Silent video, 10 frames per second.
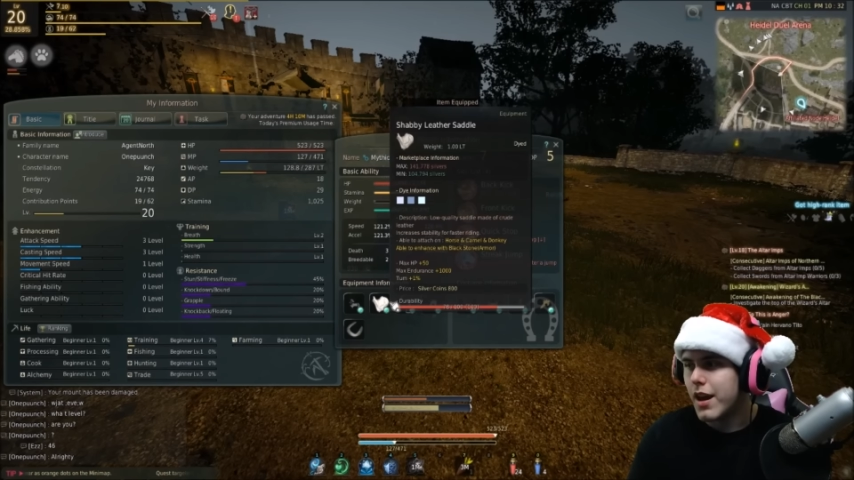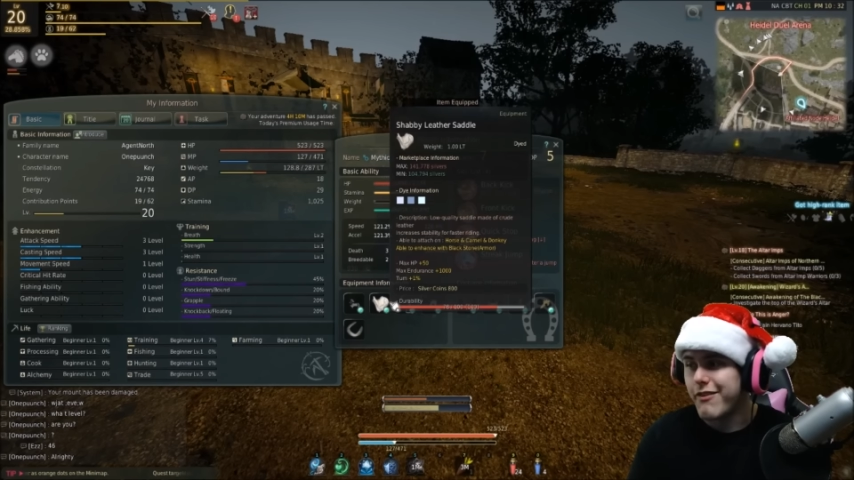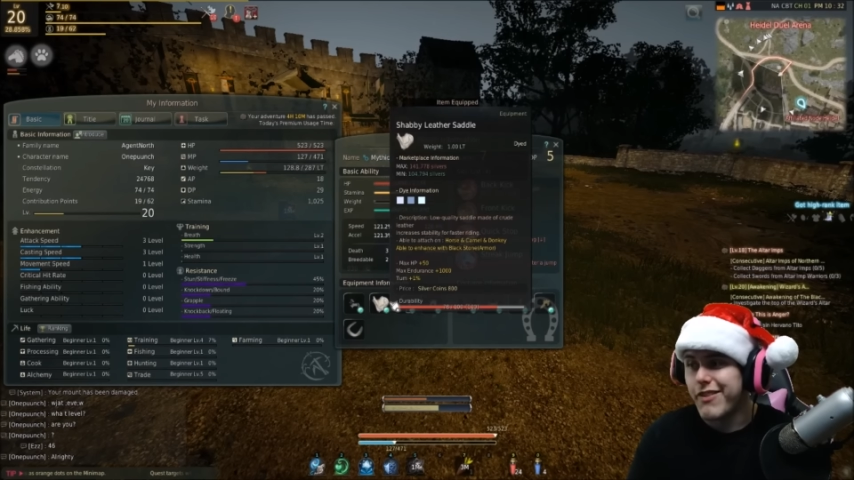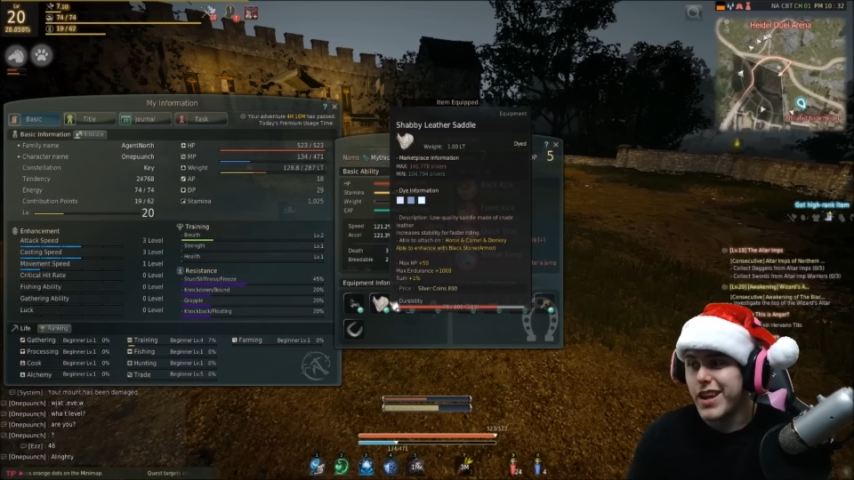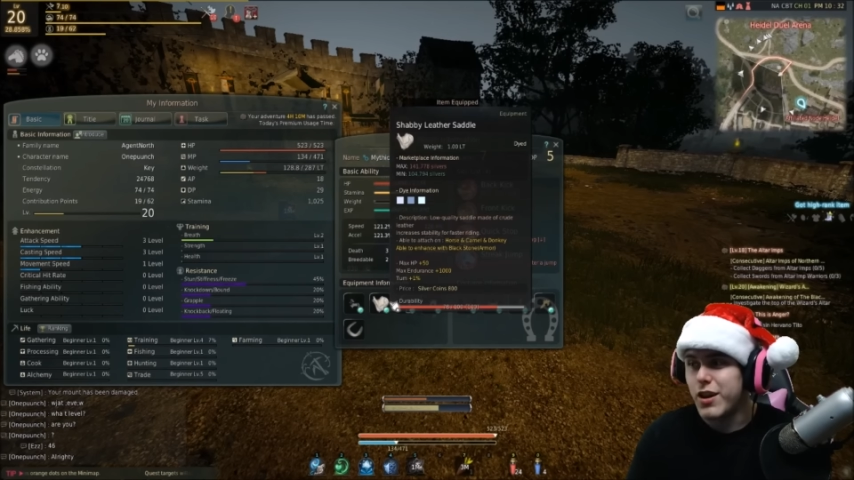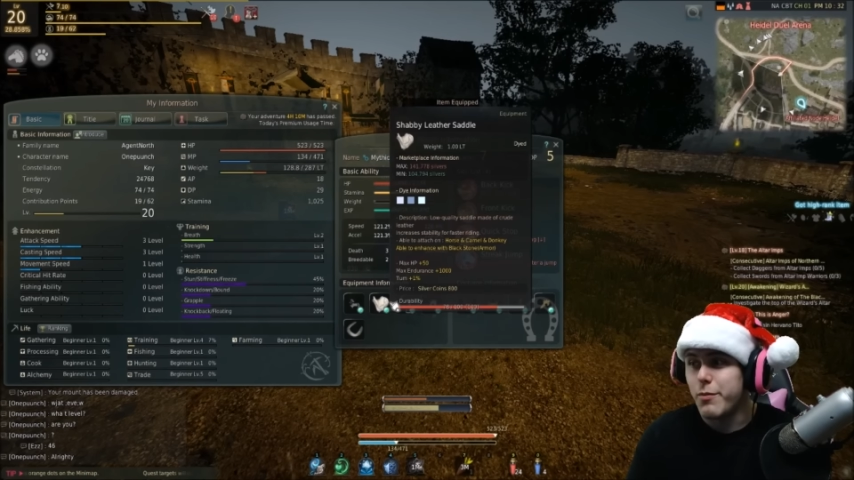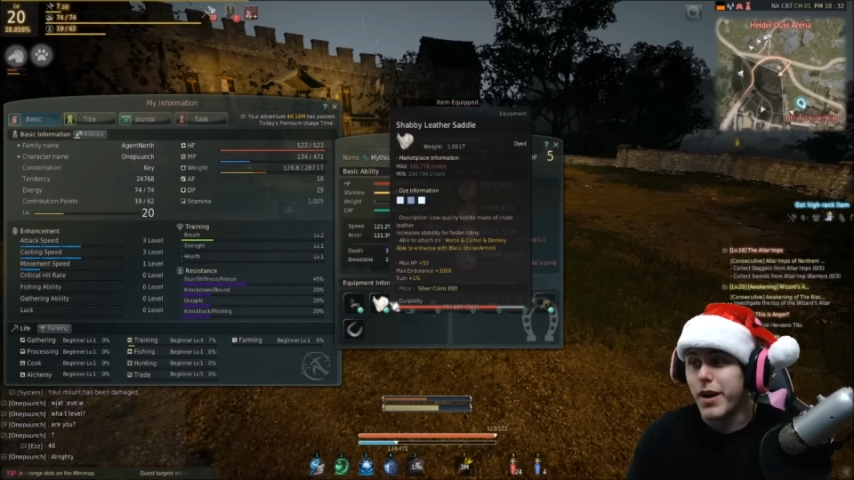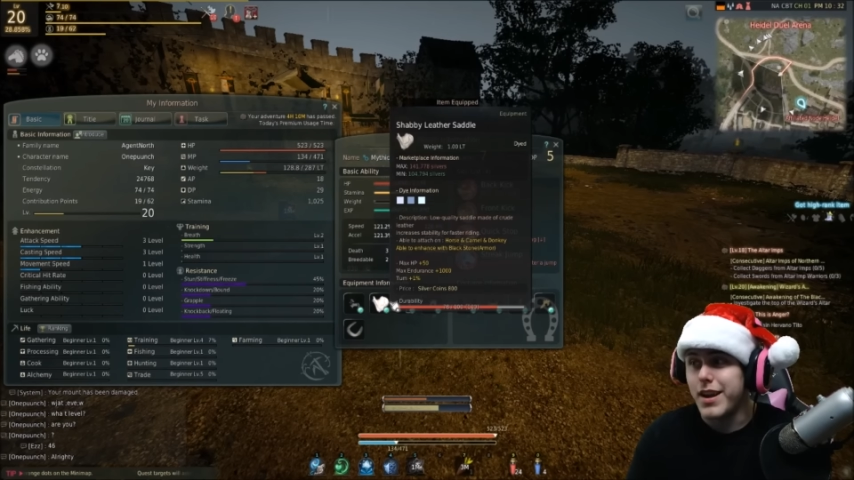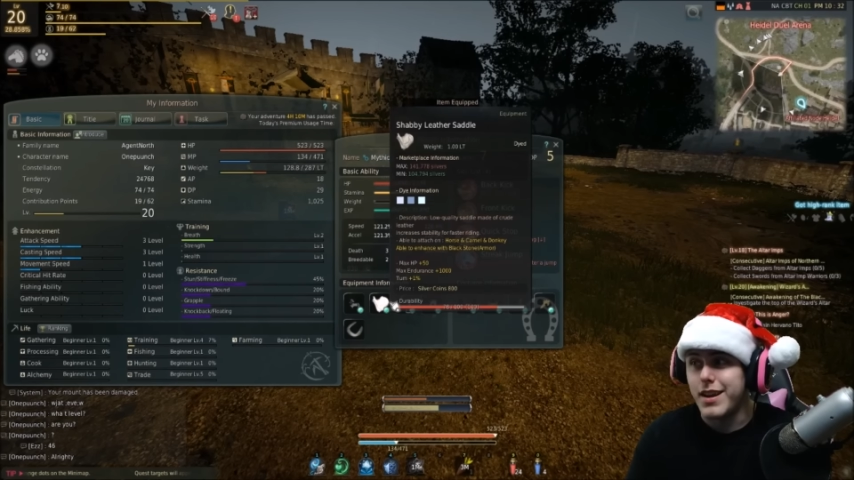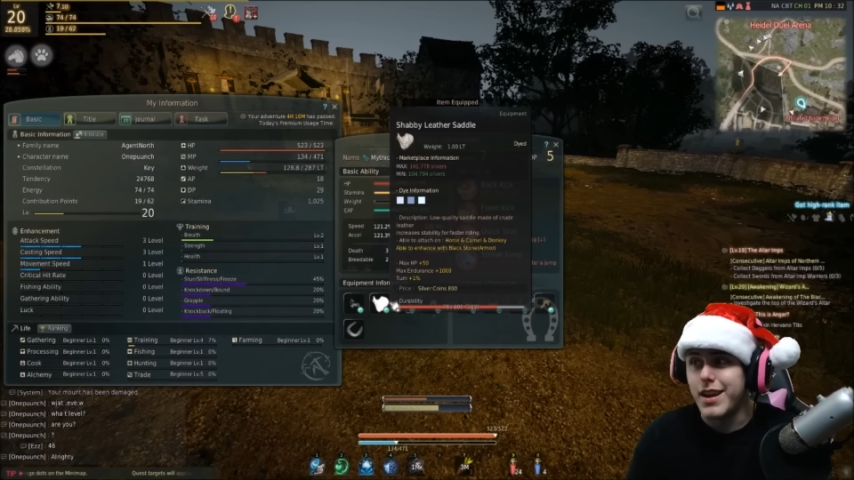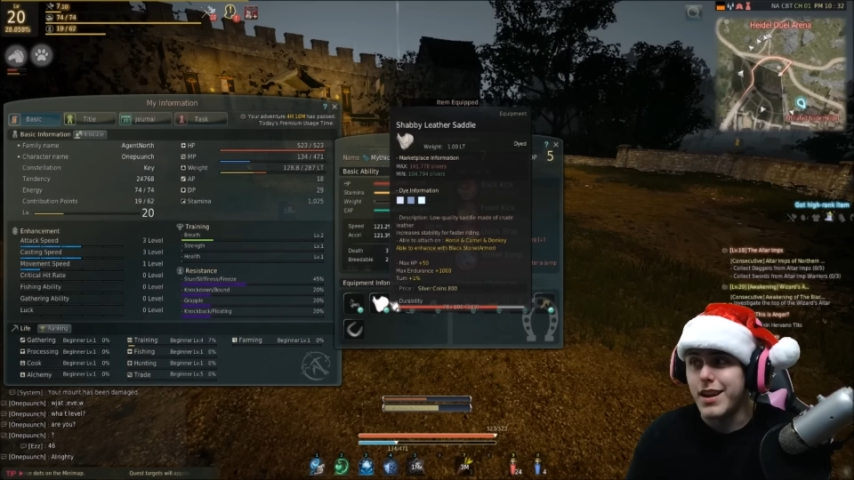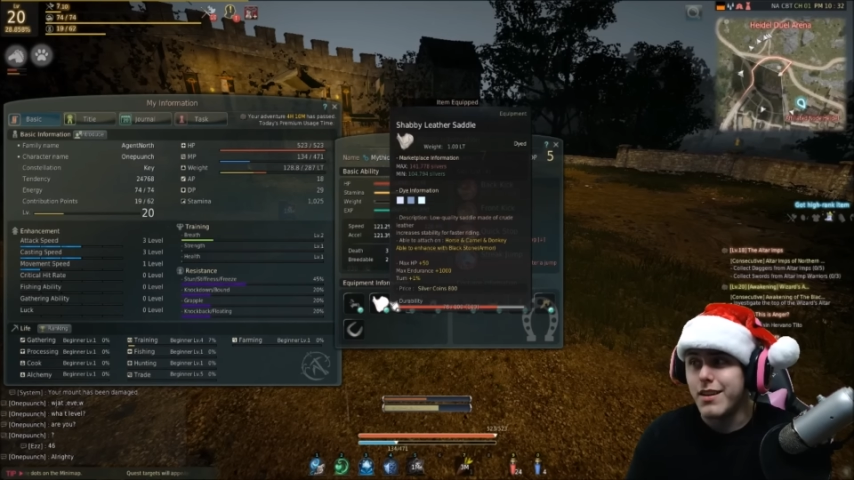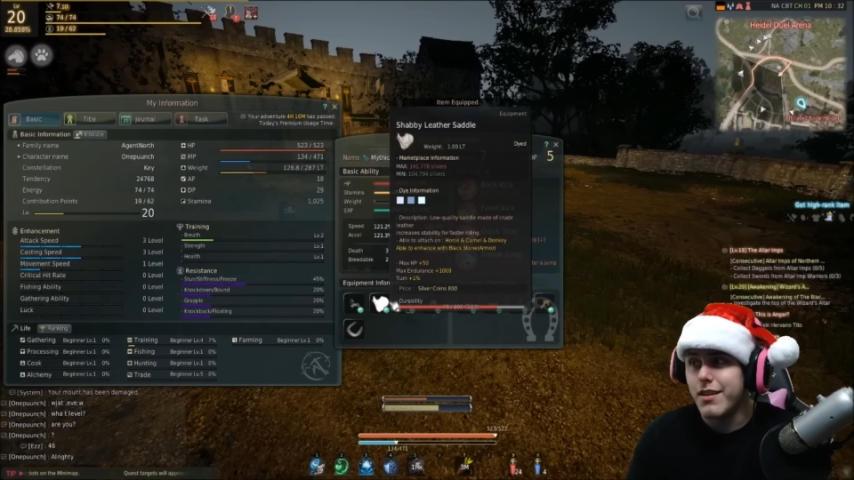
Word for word: I think you might need